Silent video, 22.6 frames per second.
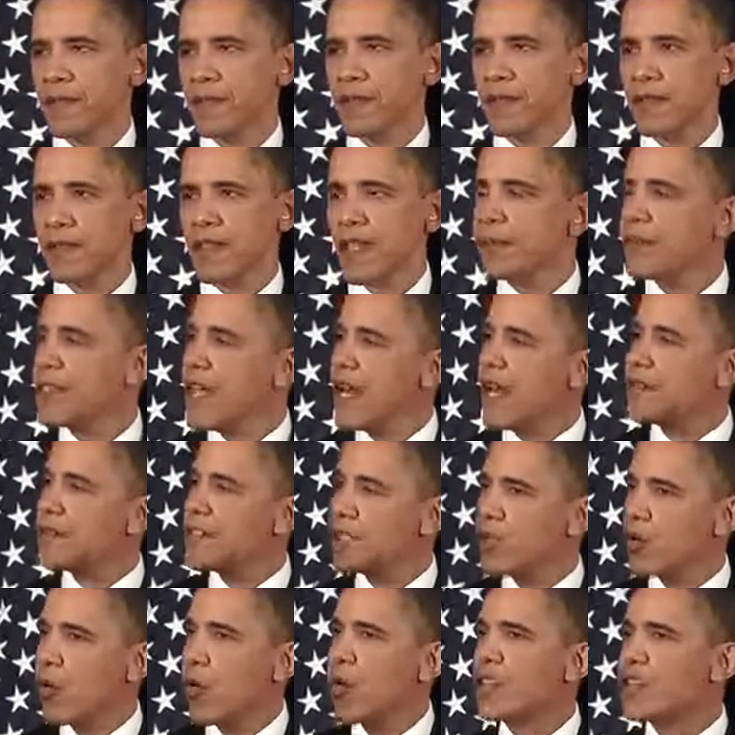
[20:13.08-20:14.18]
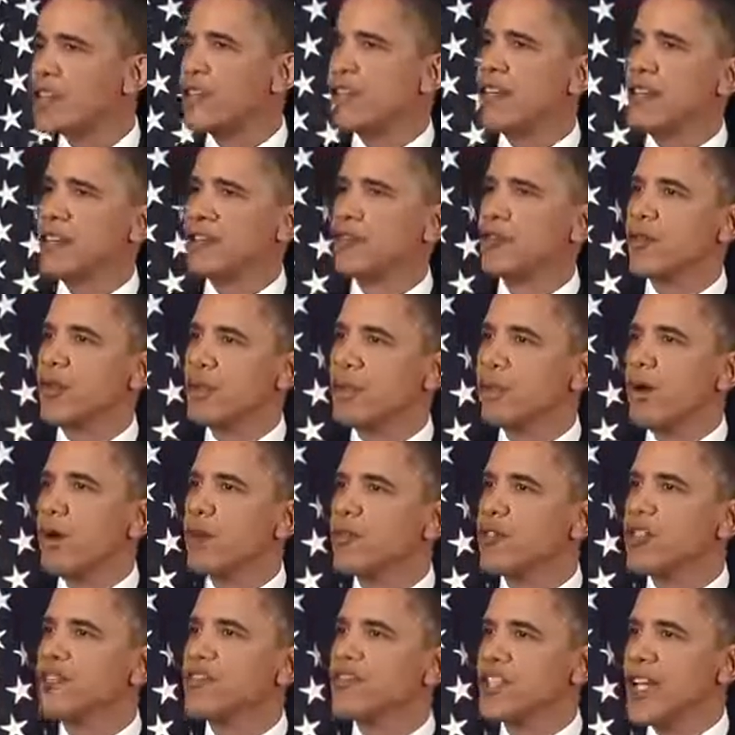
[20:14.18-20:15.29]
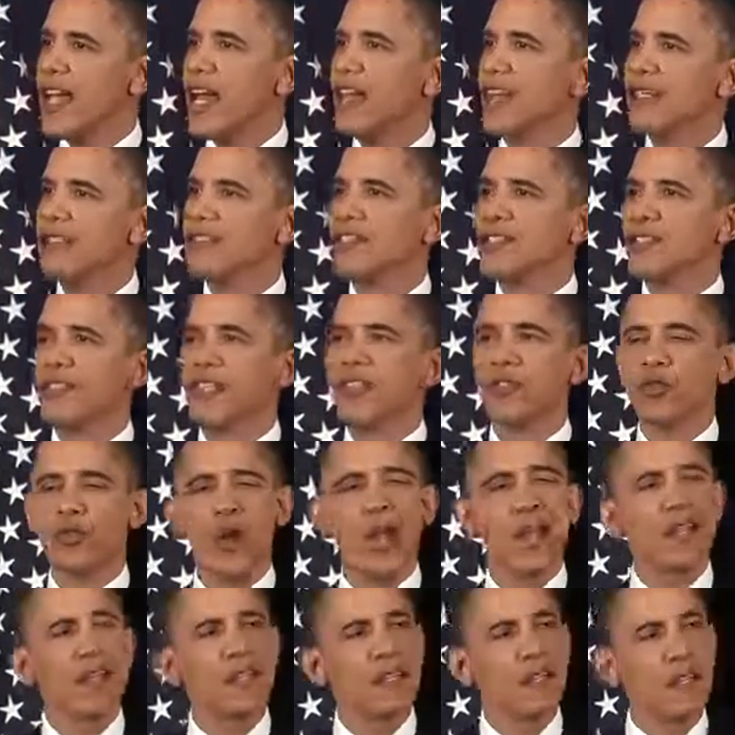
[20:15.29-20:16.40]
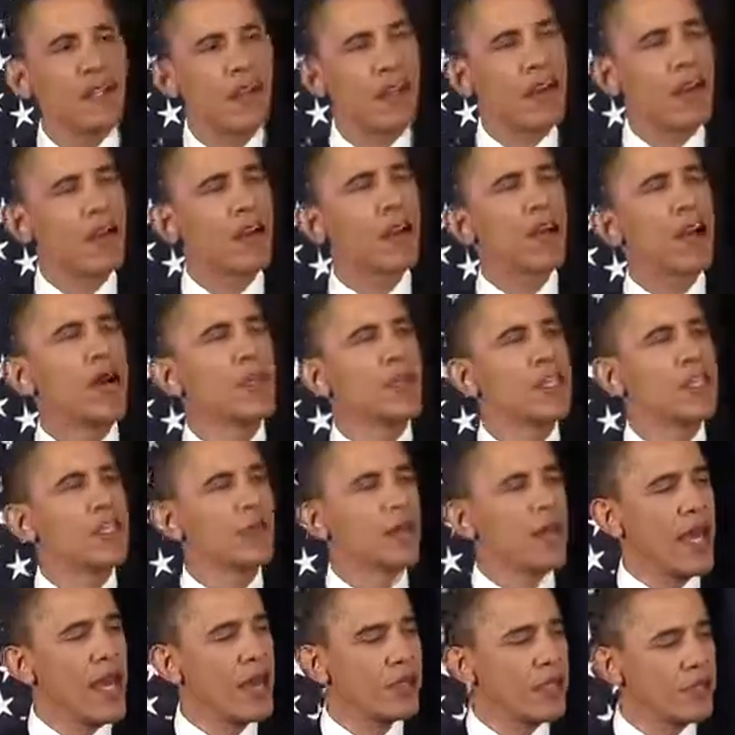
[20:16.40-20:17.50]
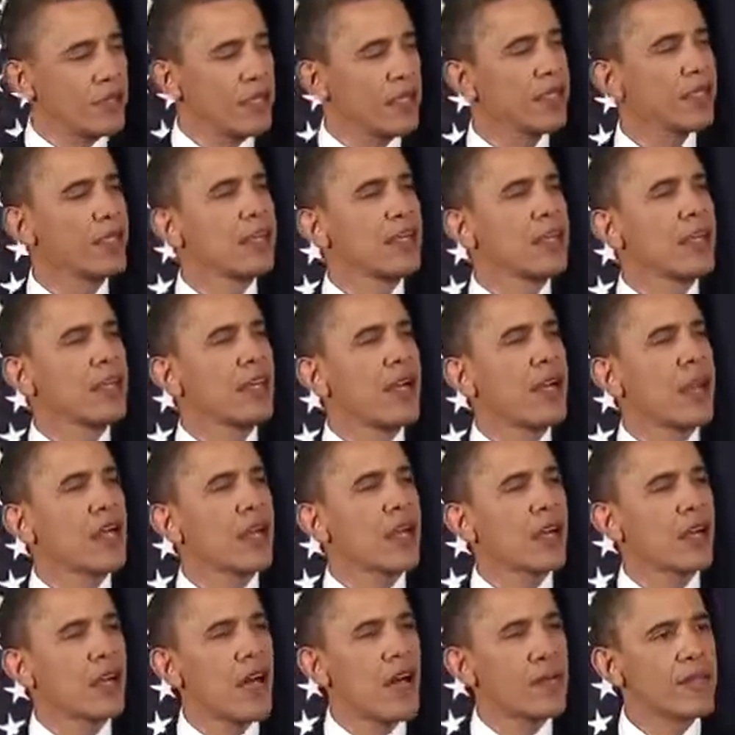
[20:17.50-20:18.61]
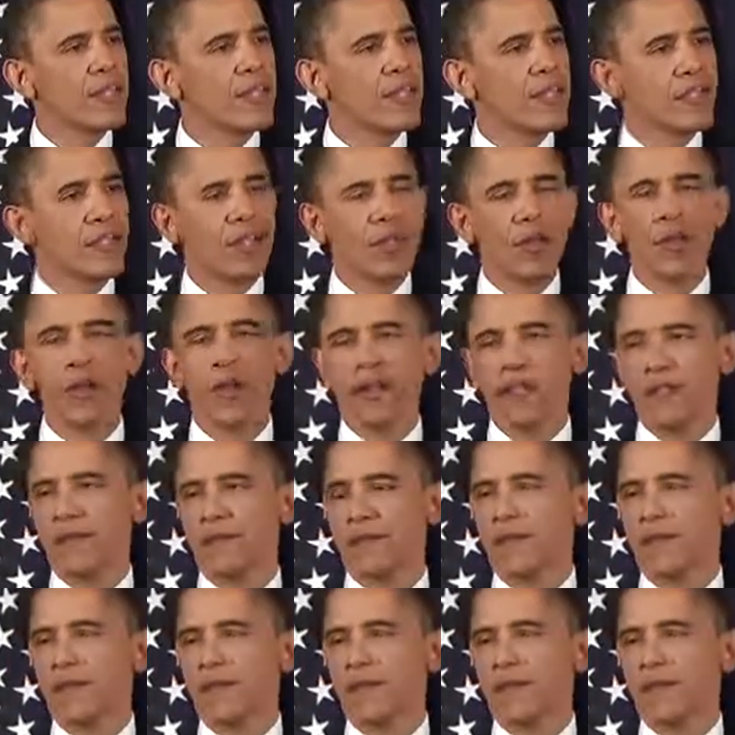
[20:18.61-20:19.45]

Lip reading: Sometimes the course of history poses challenges that threaten our common humanity and our common security.